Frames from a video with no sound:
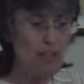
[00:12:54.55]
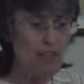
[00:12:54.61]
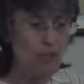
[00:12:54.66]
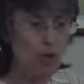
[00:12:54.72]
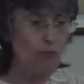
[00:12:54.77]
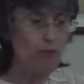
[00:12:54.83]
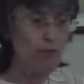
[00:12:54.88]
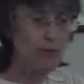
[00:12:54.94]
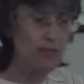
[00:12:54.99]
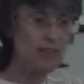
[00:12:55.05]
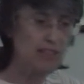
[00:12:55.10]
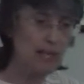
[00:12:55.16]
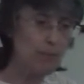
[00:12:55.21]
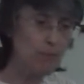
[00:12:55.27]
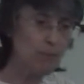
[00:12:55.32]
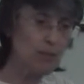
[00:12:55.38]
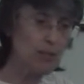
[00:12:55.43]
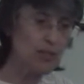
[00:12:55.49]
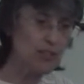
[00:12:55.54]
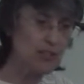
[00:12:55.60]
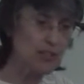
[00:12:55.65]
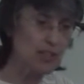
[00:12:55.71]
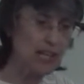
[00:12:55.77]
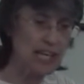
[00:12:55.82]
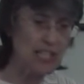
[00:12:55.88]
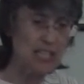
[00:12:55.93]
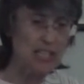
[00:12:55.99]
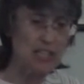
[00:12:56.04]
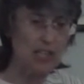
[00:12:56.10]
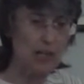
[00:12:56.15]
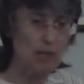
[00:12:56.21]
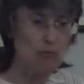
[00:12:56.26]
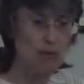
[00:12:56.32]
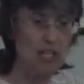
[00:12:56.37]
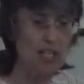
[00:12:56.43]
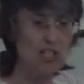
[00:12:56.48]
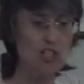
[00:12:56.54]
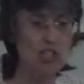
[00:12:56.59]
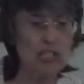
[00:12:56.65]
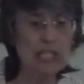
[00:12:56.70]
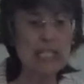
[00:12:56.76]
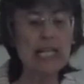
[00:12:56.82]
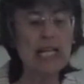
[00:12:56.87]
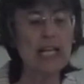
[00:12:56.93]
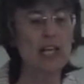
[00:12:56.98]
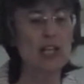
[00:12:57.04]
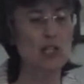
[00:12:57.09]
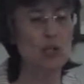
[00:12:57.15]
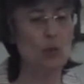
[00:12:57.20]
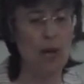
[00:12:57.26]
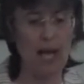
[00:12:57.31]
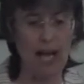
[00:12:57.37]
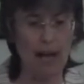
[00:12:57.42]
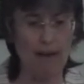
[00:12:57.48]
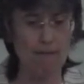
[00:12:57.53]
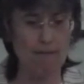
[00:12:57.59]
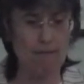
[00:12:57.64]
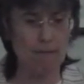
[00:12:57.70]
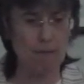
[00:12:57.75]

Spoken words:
So, for example, under the heading there, religion, you have,